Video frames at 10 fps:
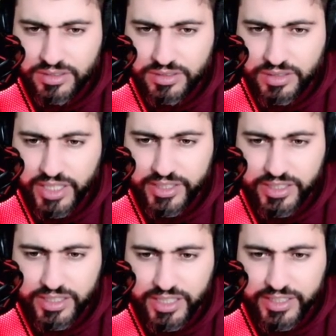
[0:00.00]
I
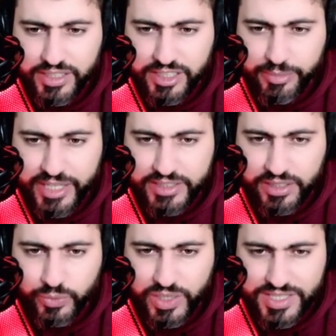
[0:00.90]
think the
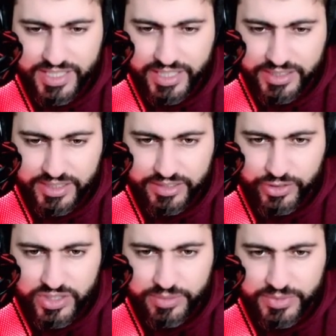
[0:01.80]
battle was edited
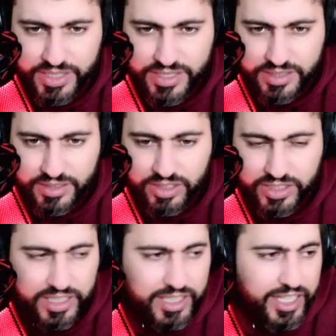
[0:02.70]
for some reason.
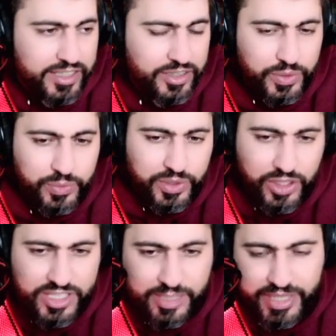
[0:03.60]
Okay, I think we
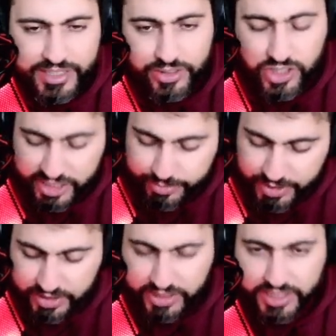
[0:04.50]
lost the battle chat.
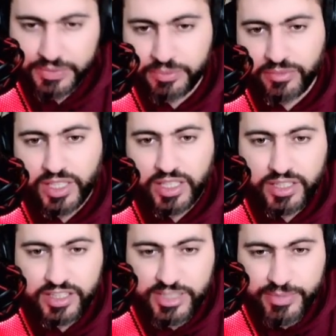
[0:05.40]
But okay,
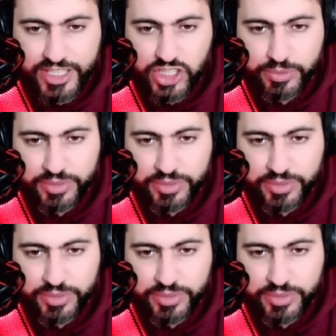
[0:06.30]
in this matchup